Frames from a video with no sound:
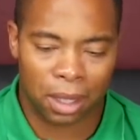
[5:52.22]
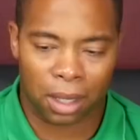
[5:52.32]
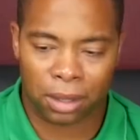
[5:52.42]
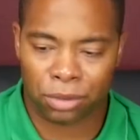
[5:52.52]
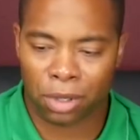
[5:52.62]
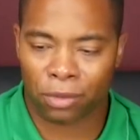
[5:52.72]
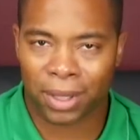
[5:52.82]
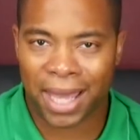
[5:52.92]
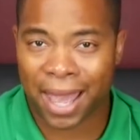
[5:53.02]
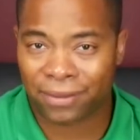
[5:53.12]
You don't
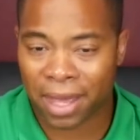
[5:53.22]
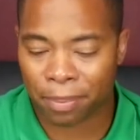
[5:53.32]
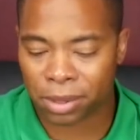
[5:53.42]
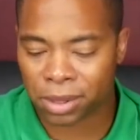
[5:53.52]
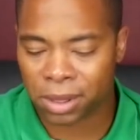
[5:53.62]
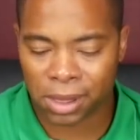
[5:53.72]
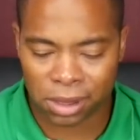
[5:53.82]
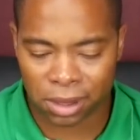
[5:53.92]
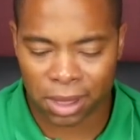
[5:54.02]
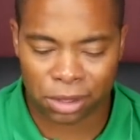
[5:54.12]
really have that
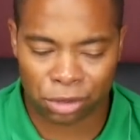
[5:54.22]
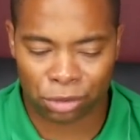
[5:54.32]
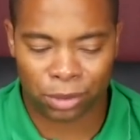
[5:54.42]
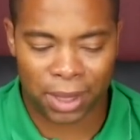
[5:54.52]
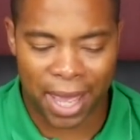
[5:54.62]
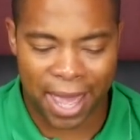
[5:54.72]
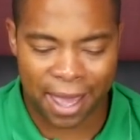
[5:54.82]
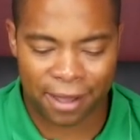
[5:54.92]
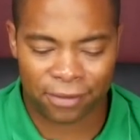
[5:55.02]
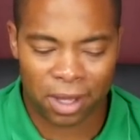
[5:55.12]
precision that you would
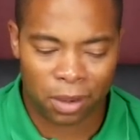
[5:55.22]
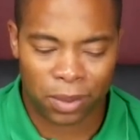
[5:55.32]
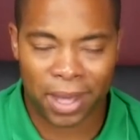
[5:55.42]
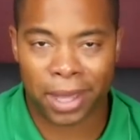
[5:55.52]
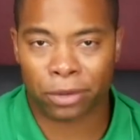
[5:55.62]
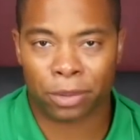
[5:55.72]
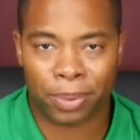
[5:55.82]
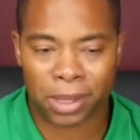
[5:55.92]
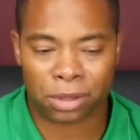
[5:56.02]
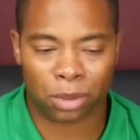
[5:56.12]
have with either a
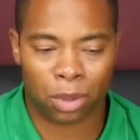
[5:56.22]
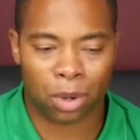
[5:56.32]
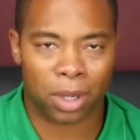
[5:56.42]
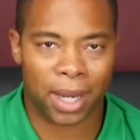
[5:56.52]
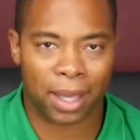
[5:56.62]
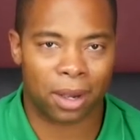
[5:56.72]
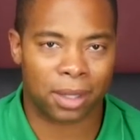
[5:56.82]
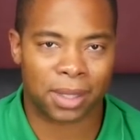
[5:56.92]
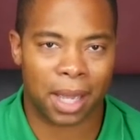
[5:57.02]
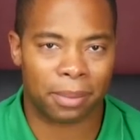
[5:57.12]
pistol or an
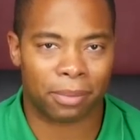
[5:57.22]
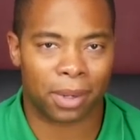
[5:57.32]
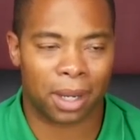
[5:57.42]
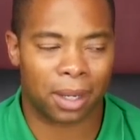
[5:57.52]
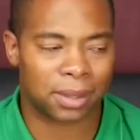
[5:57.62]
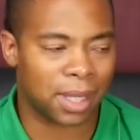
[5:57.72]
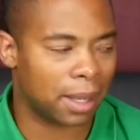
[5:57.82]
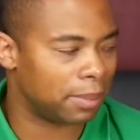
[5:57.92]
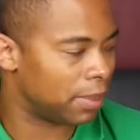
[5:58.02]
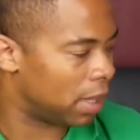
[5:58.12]
AR type
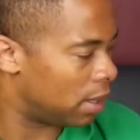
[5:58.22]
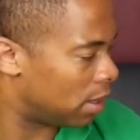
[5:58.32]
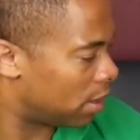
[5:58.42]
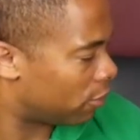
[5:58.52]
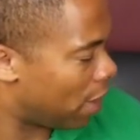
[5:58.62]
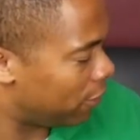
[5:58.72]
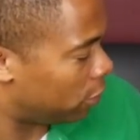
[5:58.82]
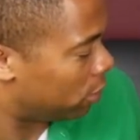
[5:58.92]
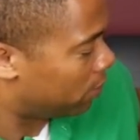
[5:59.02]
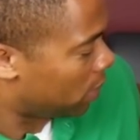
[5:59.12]

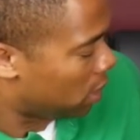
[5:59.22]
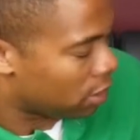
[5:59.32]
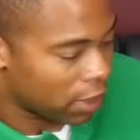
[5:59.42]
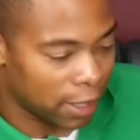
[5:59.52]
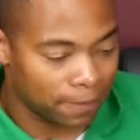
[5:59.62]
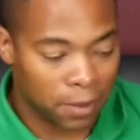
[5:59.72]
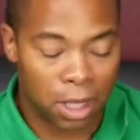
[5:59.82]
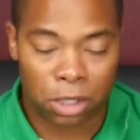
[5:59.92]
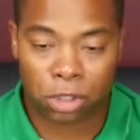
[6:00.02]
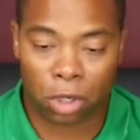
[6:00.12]
rifle, right?
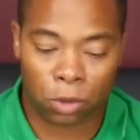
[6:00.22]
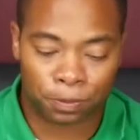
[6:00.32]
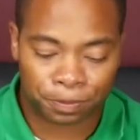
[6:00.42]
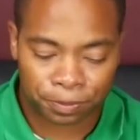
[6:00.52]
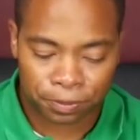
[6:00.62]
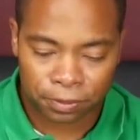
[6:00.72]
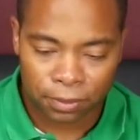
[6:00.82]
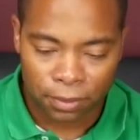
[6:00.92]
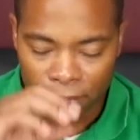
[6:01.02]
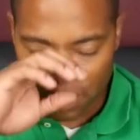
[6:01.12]
So
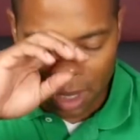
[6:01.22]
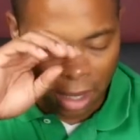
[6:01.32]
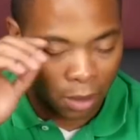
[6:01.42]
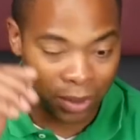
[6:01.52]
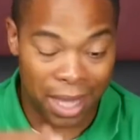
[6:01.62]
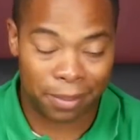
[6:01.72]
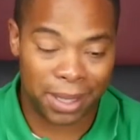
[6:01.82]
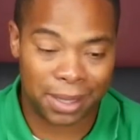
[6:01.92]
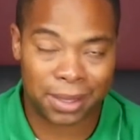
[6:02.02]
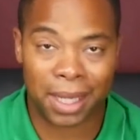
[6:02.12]
with that
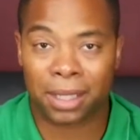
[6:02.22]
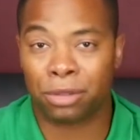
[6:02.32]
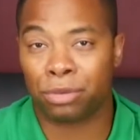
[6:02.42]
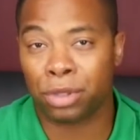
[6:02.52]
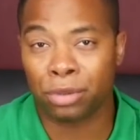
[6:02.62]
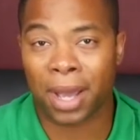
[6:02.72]
being said, you do